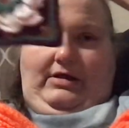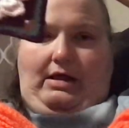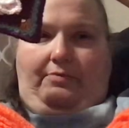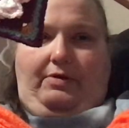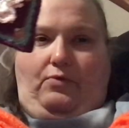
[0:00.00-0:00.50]

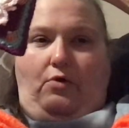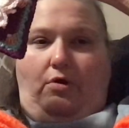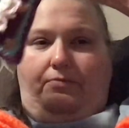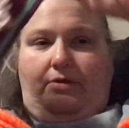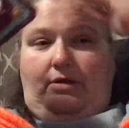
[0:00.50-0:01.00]
not be
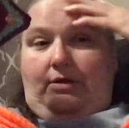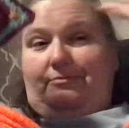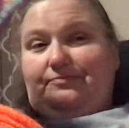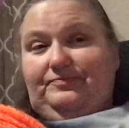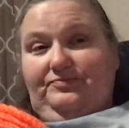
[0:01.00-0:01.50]
warped.
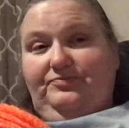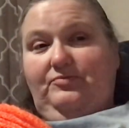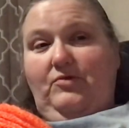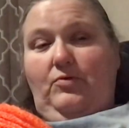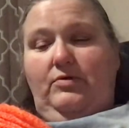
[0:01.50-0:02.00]

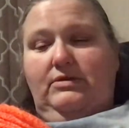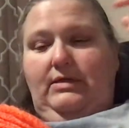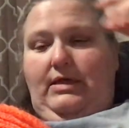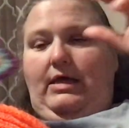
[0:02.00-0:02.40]
We'll see.